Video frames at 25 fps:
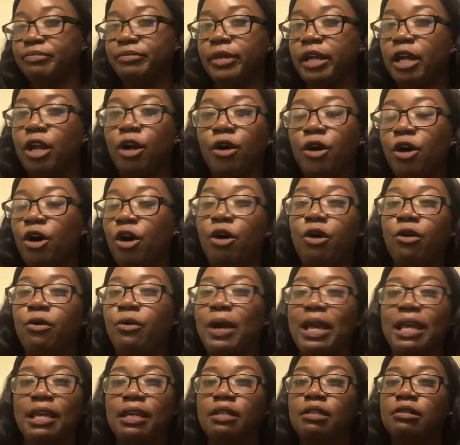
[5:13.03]
it don't
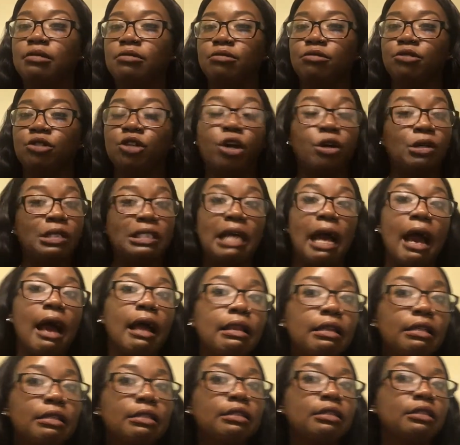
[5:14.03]
hold weight. You know, it's
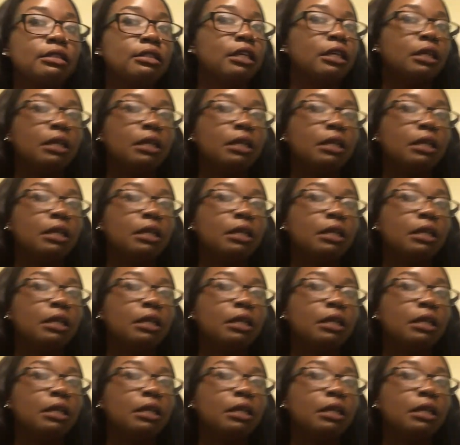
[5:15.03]
college.